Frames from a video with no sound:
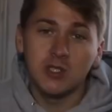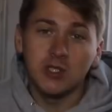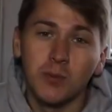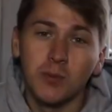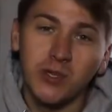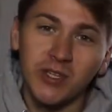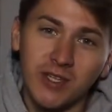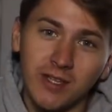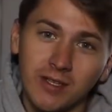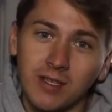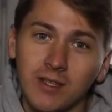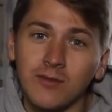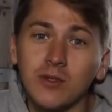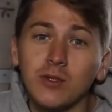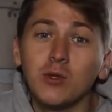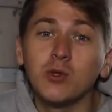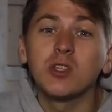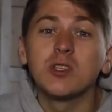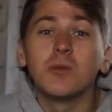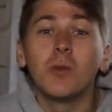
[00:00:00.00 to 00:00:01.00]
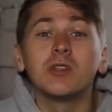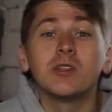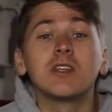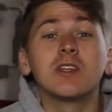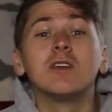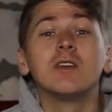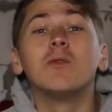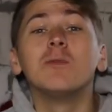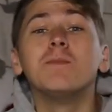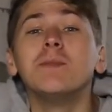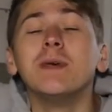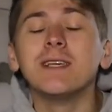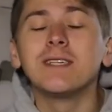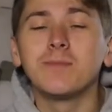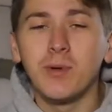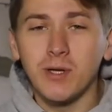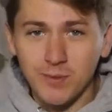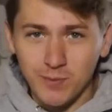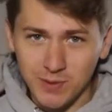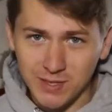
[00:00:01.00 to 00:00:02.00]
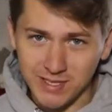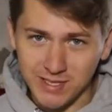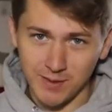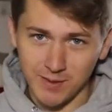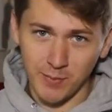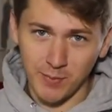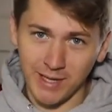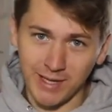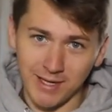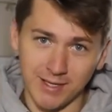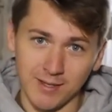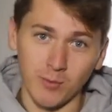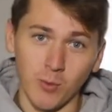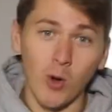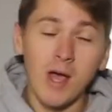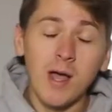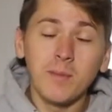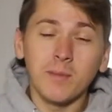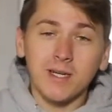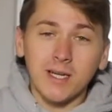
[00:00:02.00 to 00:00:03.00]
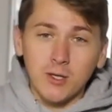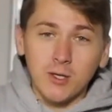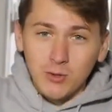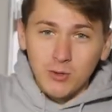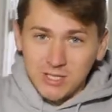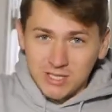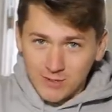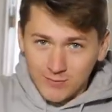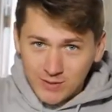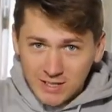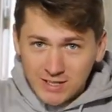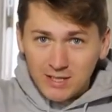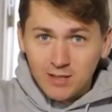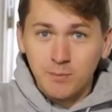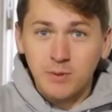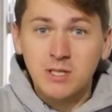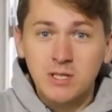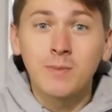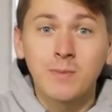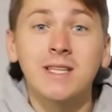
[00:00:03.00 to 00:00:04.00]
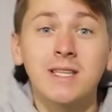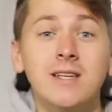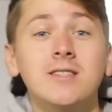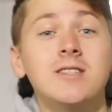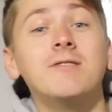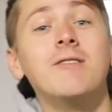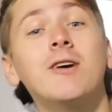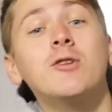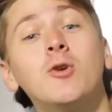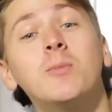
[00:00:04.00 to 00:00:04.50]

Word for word: Well, according to statistics, every second person who watches this video is not subscribed to our